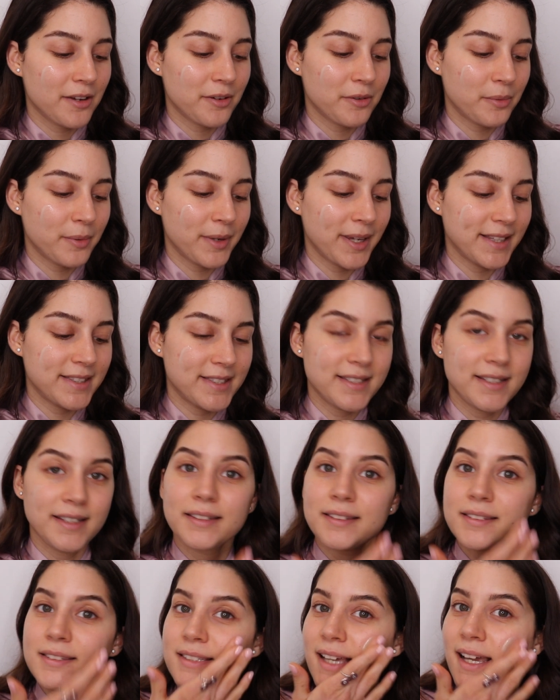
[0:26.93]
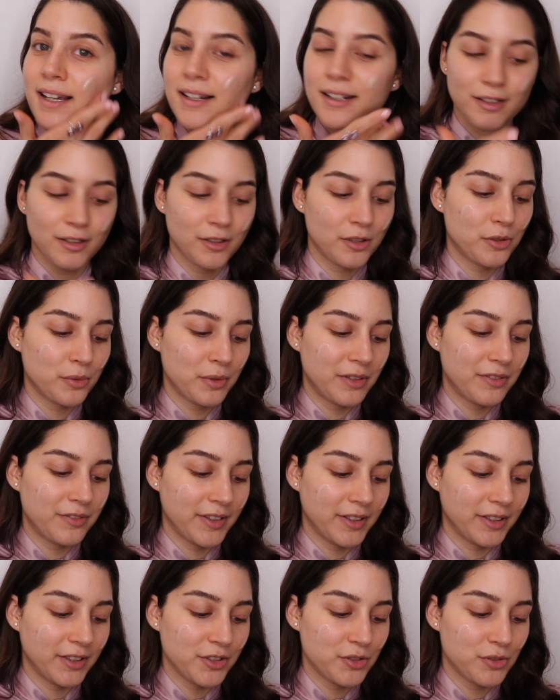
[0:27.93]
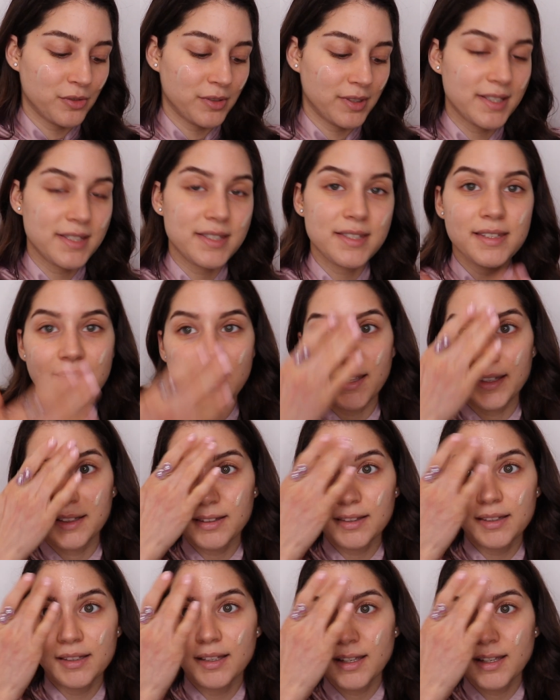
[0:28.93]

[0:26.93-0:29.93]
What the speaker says: radiant and glowy finish to the skin.